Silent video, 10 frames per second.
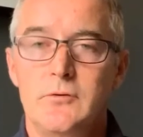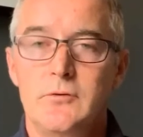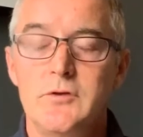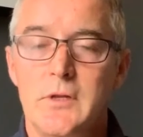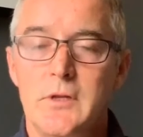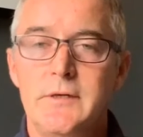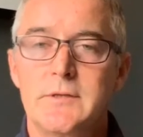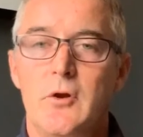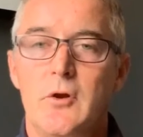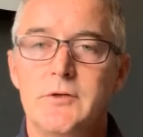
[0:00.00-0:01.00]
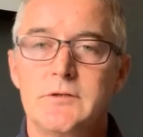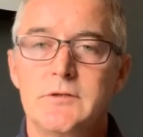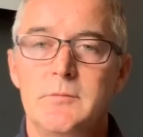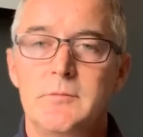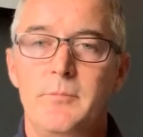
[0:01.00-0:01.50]
using the latest
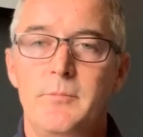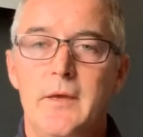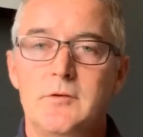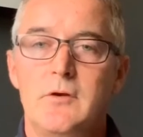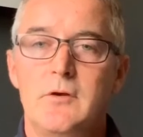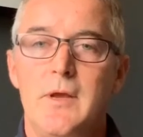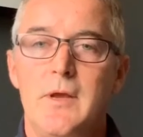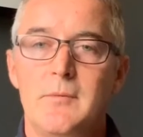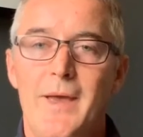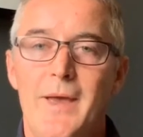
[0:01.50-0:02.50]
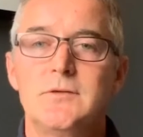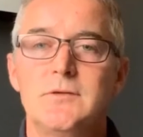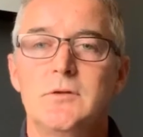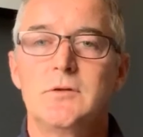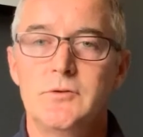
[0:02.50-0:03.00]
technologies to create the best
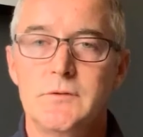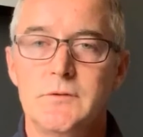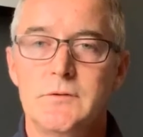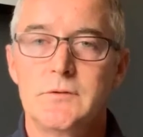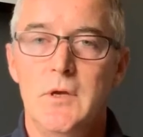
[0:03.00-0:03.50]
solutions,